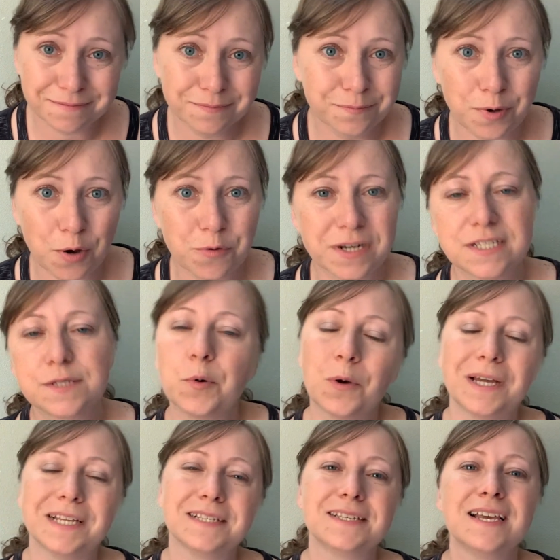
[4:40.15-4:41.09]
bonus
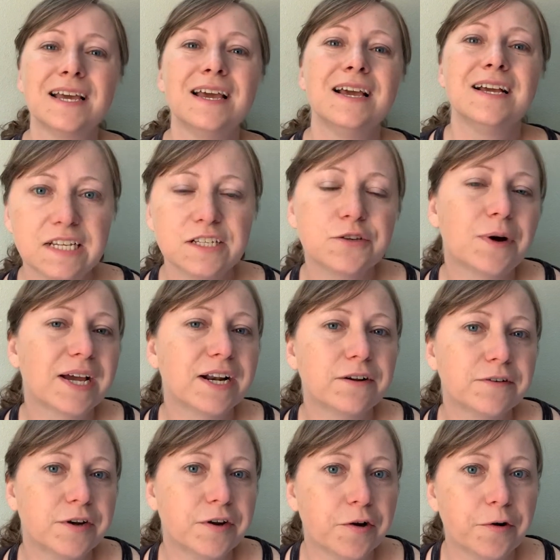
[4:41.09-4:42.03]
points. So I
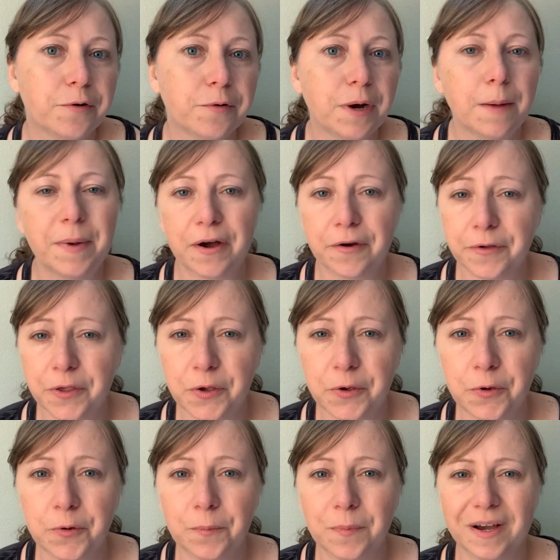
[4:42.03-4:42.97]
don't know about
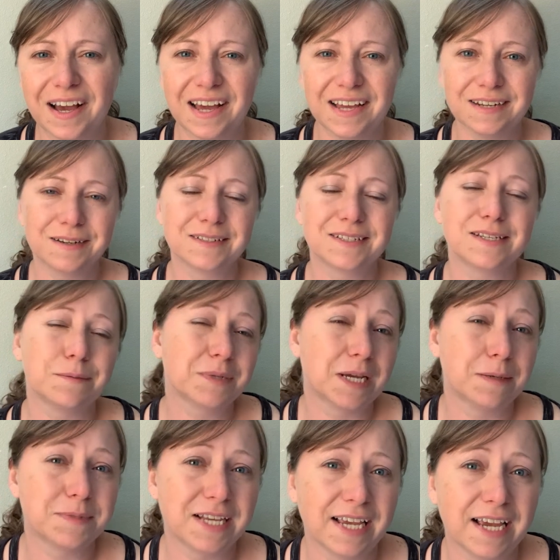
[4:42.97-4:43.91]
you, but
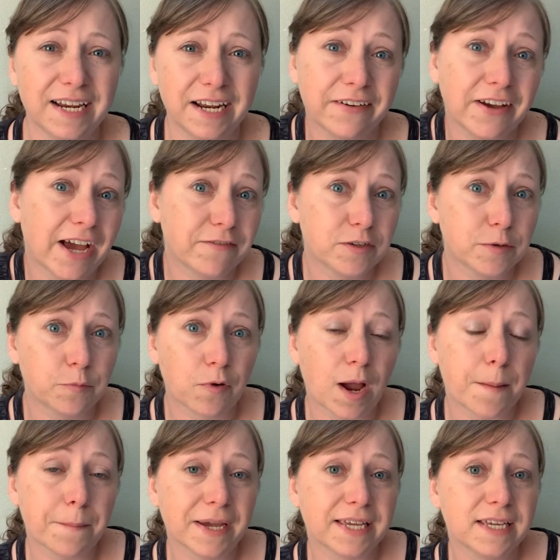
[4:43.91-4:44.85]
sometimes I kind of have to
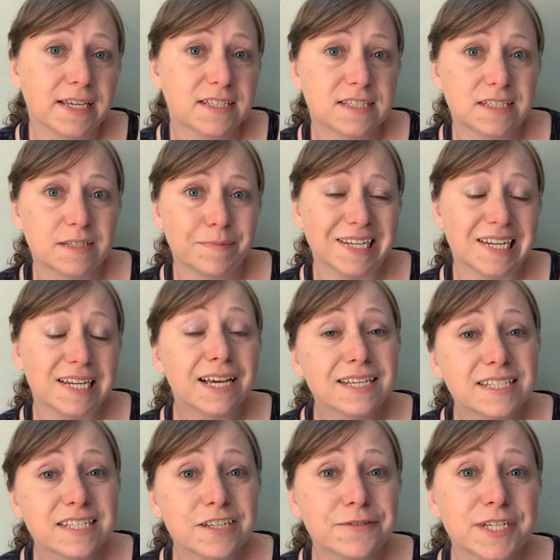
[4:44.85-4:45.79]
bribe my kids to be
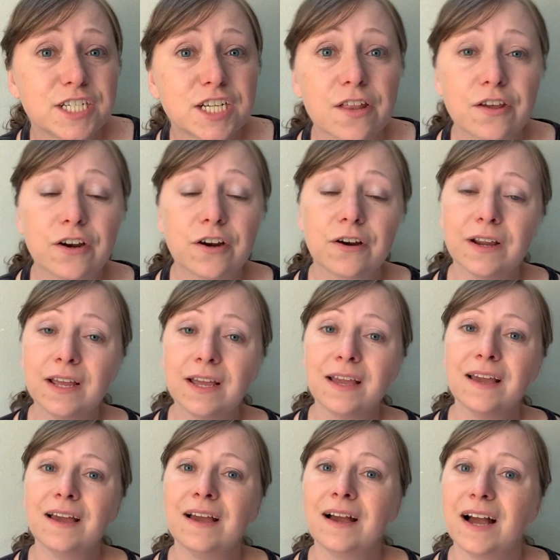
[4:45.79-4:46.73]
nice to each other.
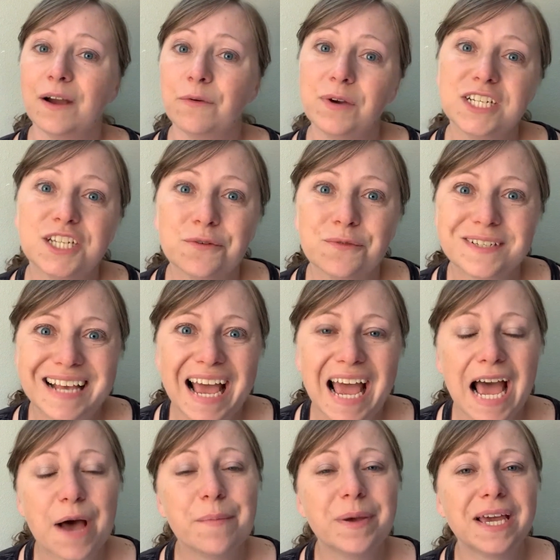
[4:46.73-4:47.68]
I wish it was a
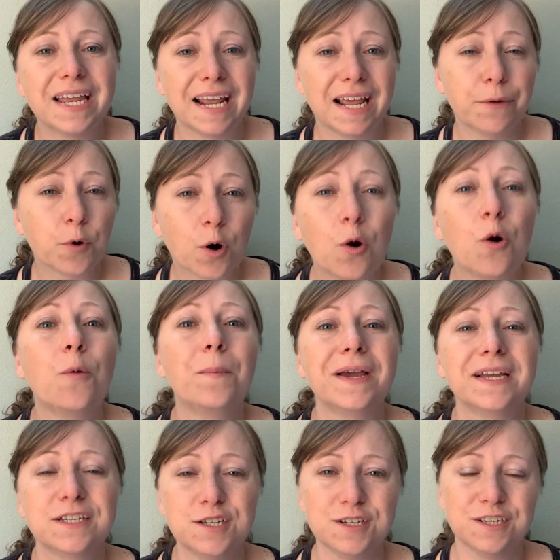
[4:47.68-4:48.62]
habit and we're
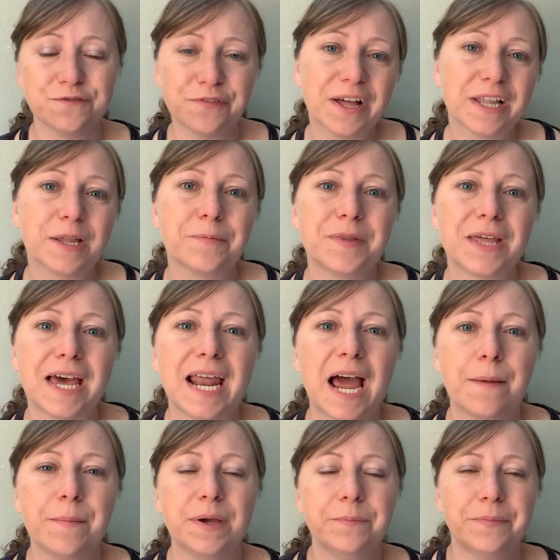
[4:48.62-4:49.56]
hoping to develop that
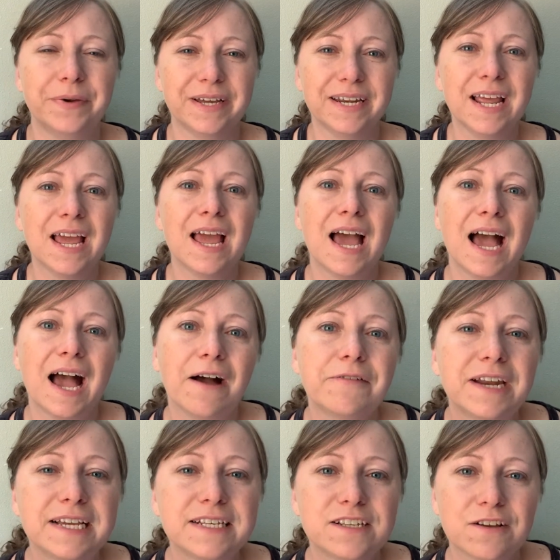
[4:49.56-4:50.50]
habit, but how
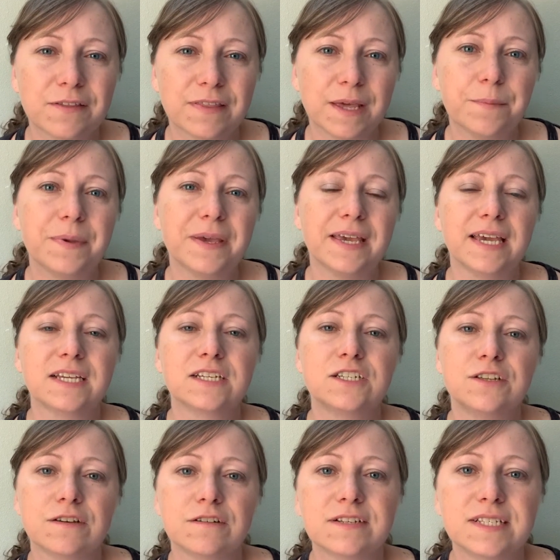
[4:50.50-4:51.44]
nice are they being
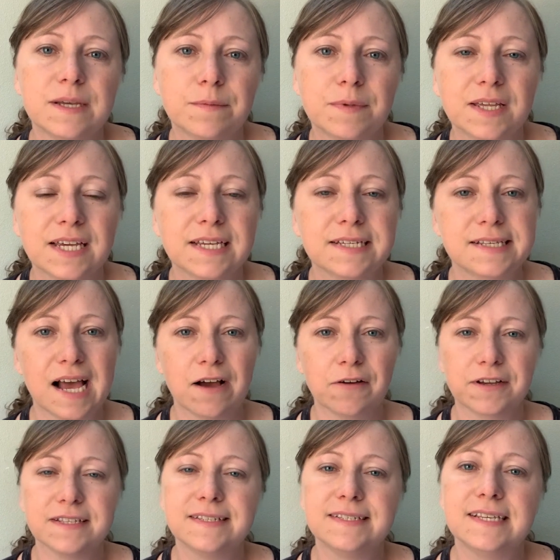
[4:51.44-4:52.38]
to their siblings? How
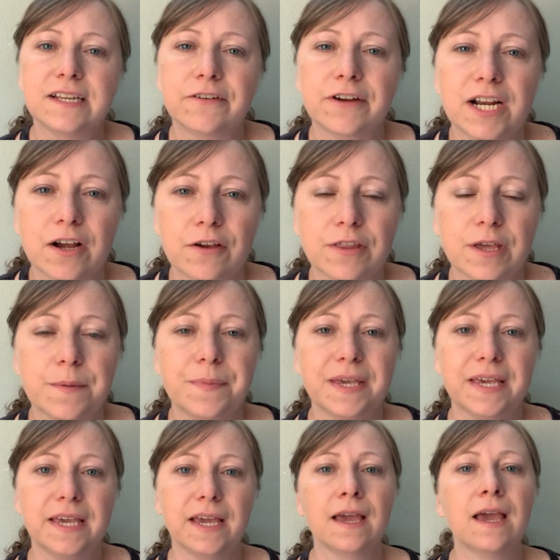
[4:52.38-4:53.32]
considerate are they
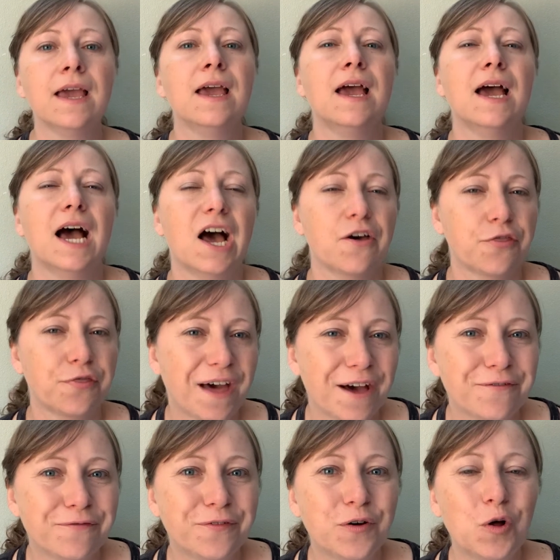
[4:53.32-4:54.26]
being? How
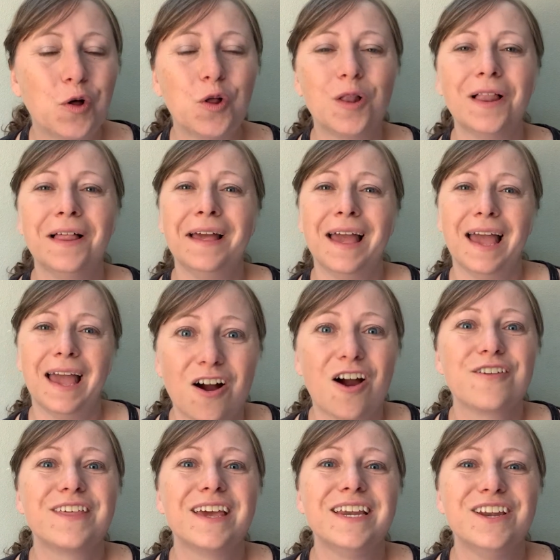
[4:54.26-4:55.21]
thoughtful?
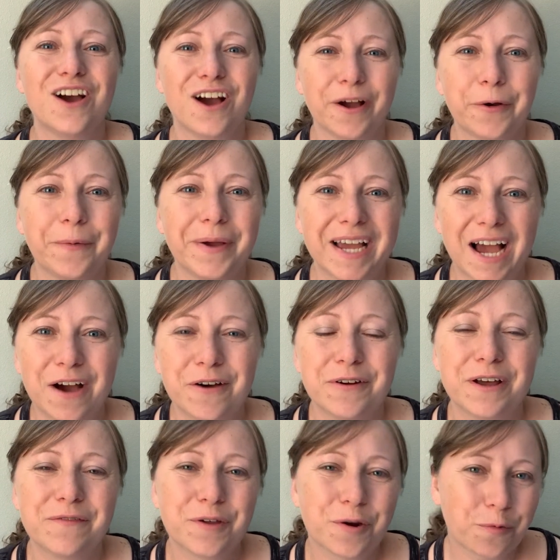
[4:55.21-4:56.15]
Are they not going
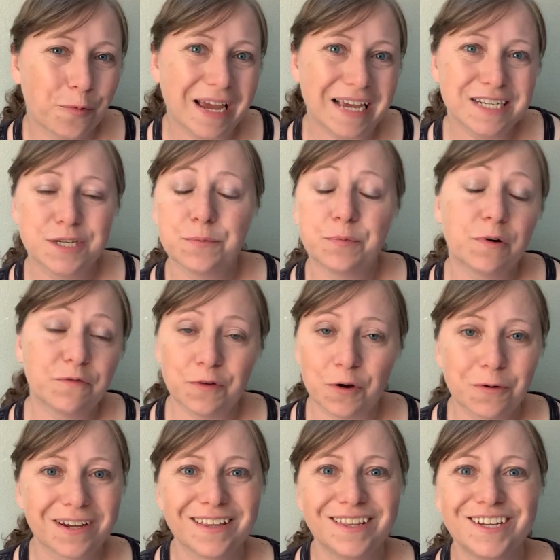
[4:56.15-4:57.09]
out of their way to
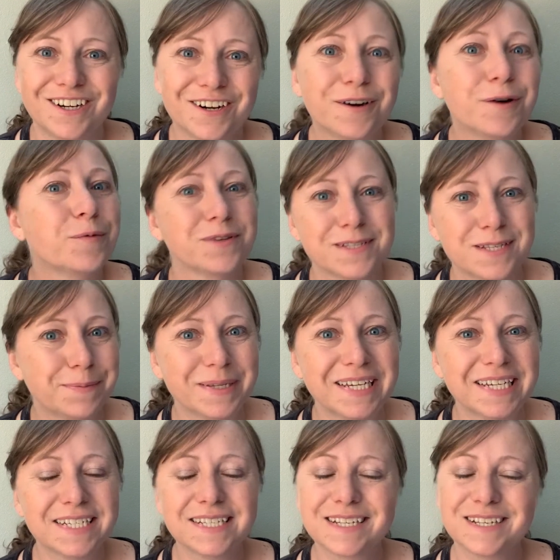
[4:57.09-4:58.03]
provoke their
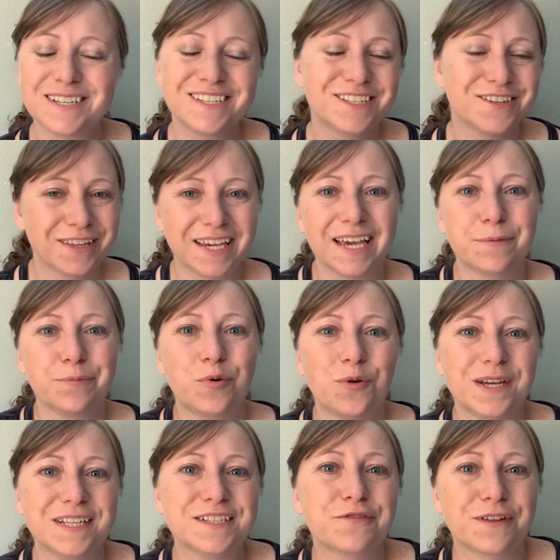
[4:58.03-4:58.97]
siblings? So they get
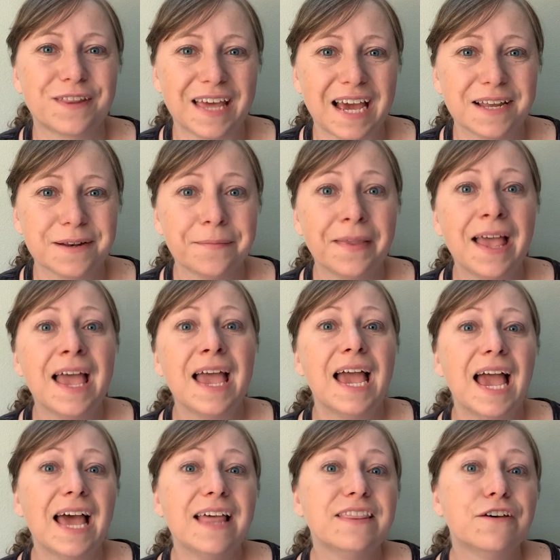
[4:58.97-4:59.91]
points for that.
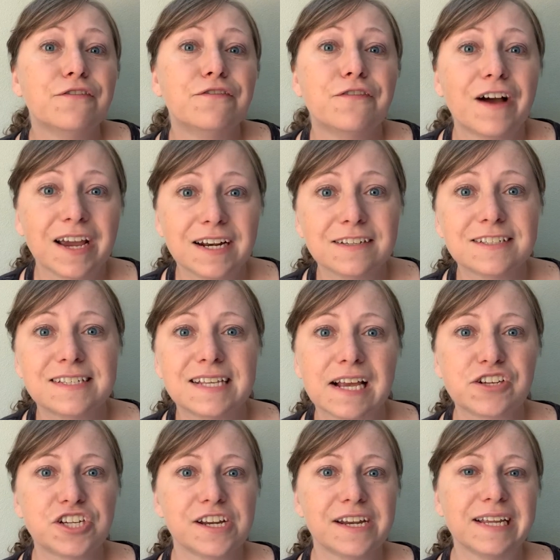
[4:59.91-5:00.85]
And the final
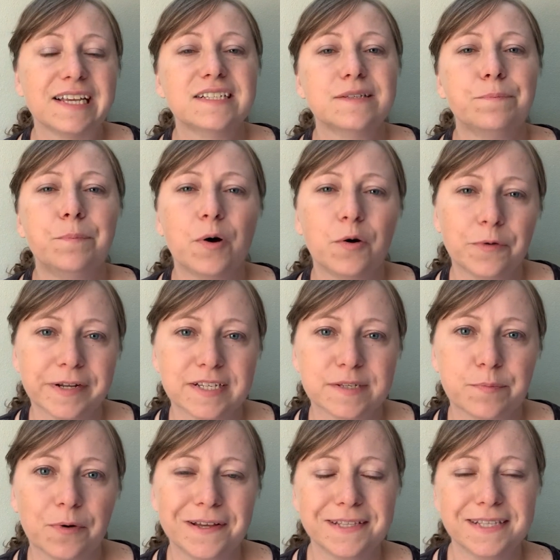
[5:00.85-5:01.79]
section is bonus
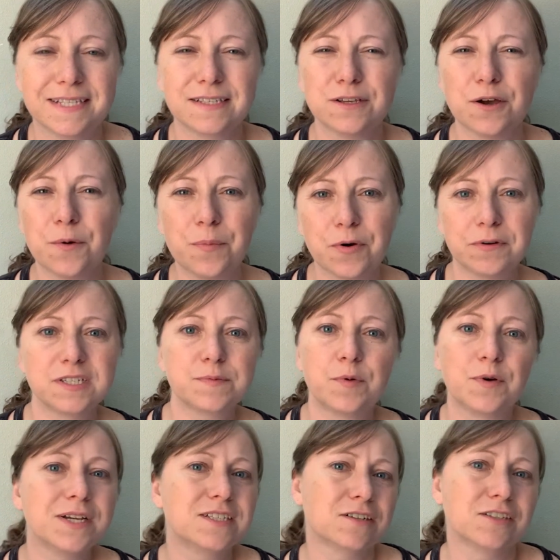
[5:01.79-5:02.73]
points. So bonus
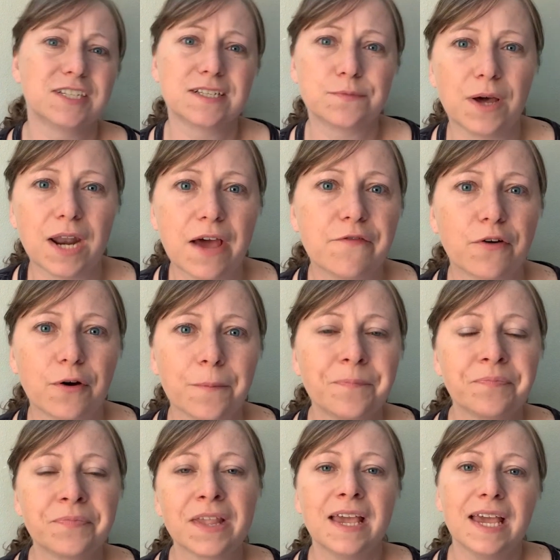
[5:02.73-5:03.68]
points are just whatever.
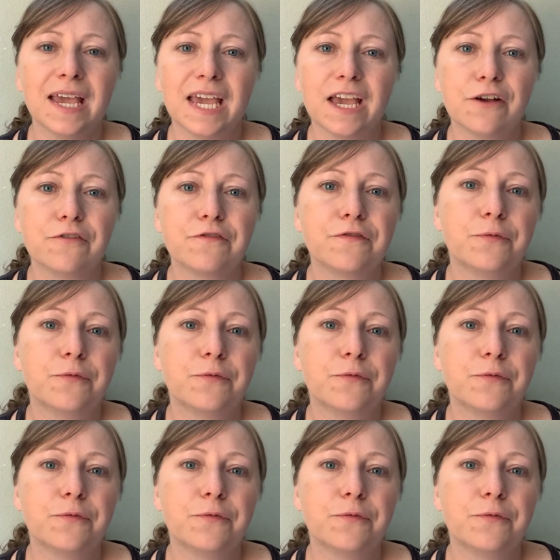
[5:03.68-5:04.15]
If